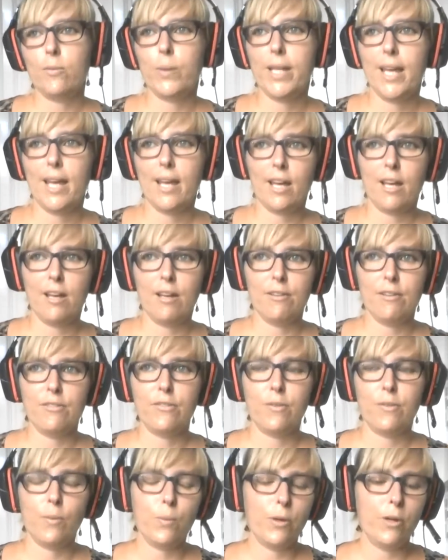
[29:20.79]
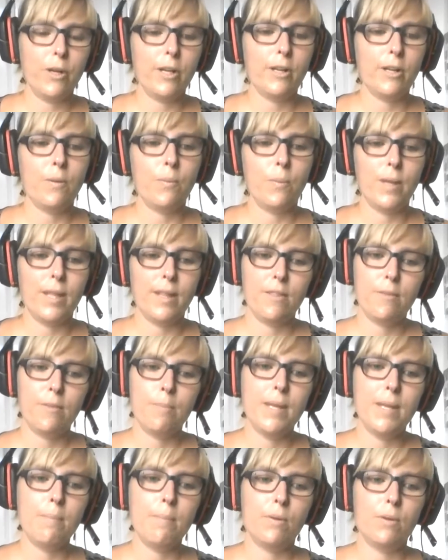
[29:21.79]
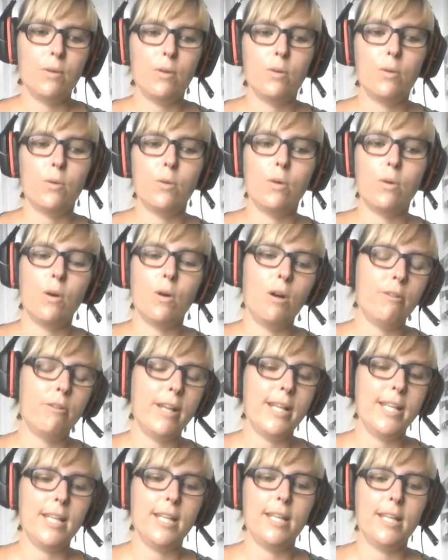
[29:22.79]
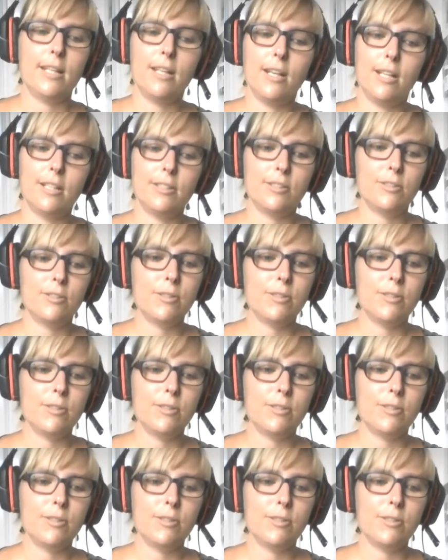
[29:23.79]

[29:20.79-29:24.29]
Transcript: we have work with people who already got